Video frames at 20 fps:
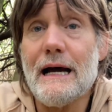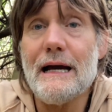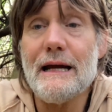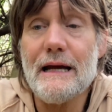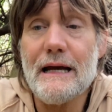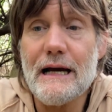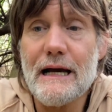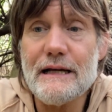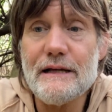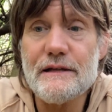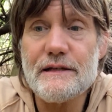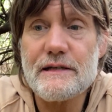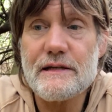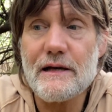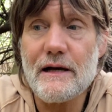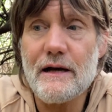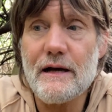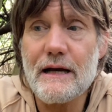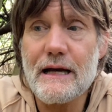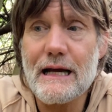I
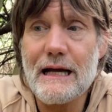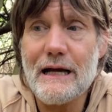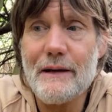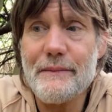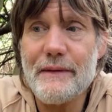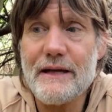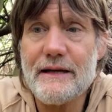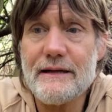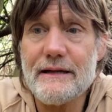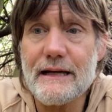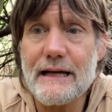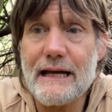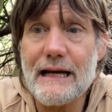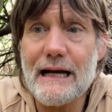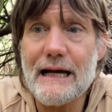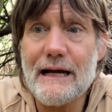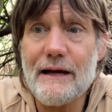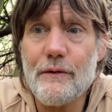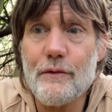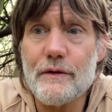saw a comment, the
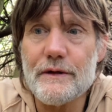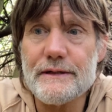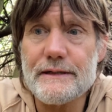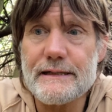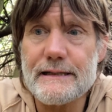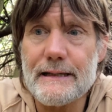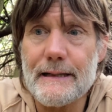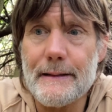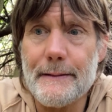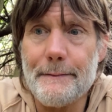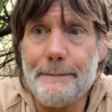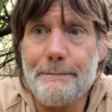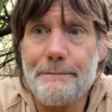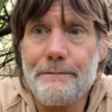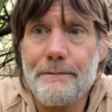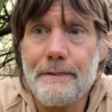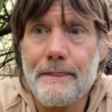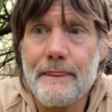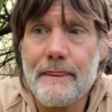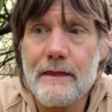guy was
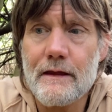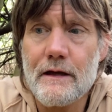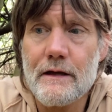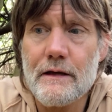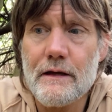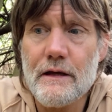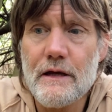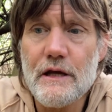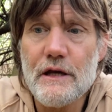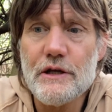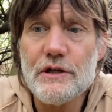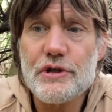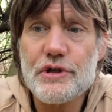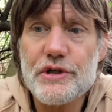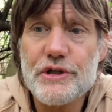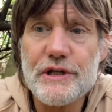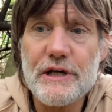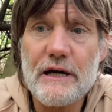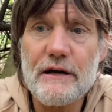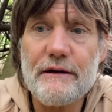
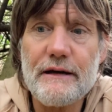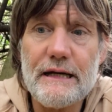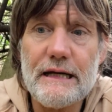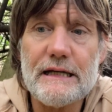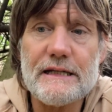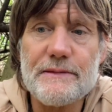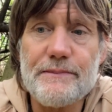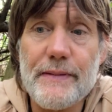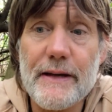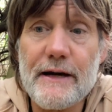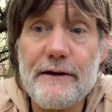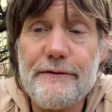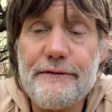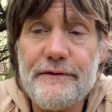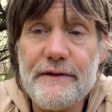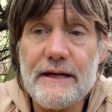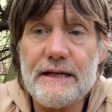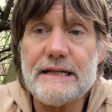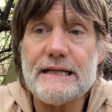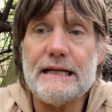sharing his
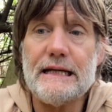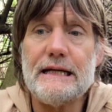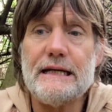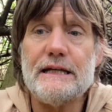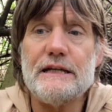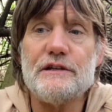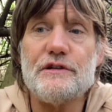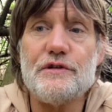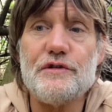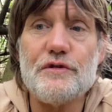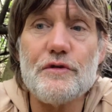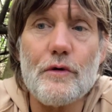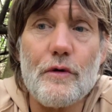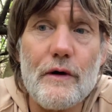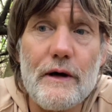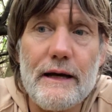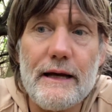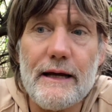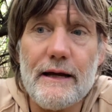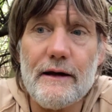benefit and his
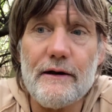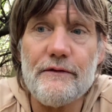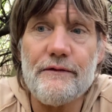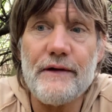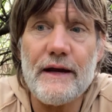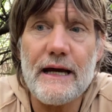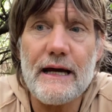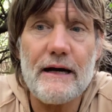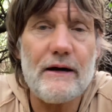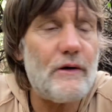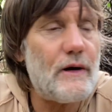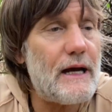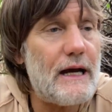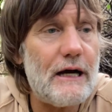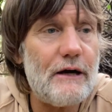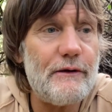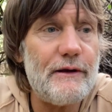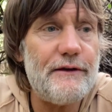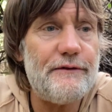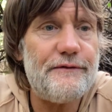joy of now
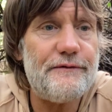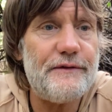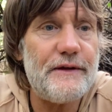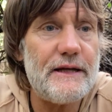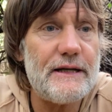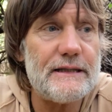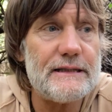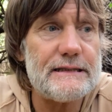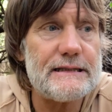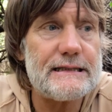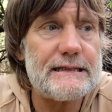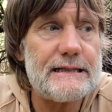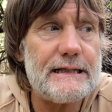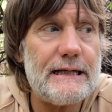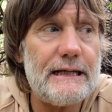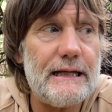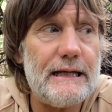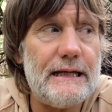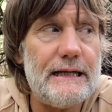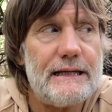how he feels.
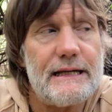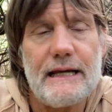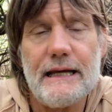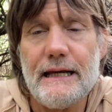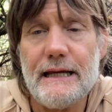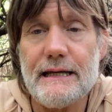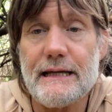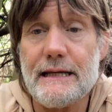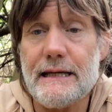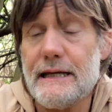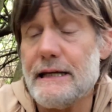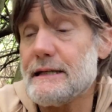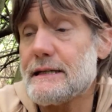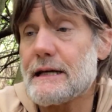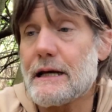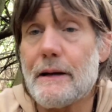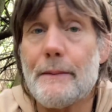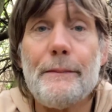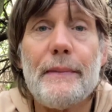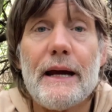He's
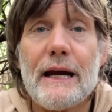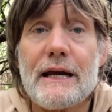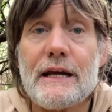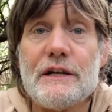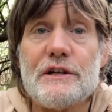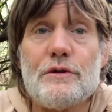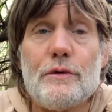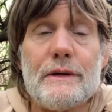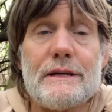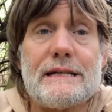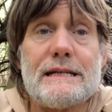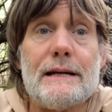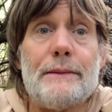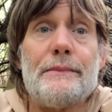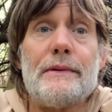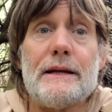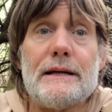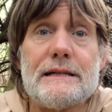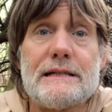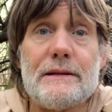come back into a
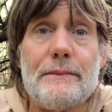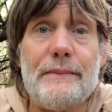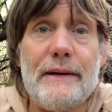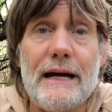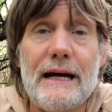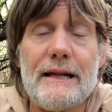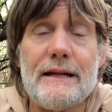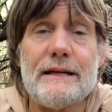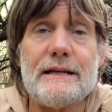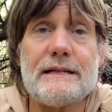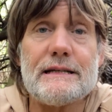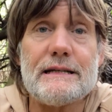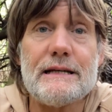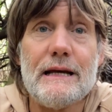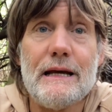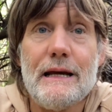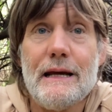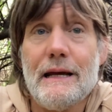semblance of balance.